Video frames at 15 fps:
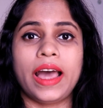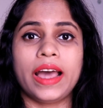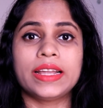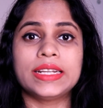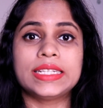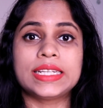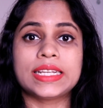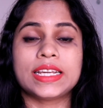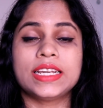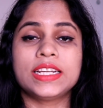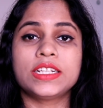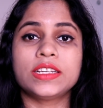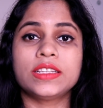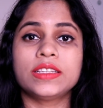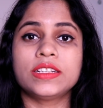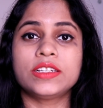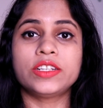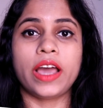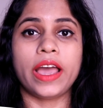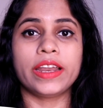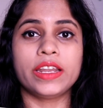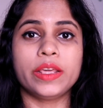and hit on the
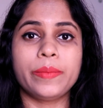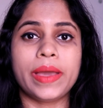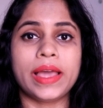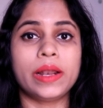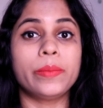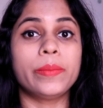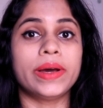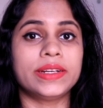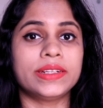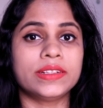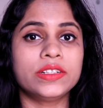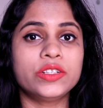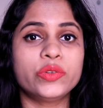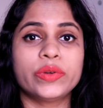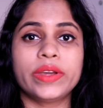tiny bell button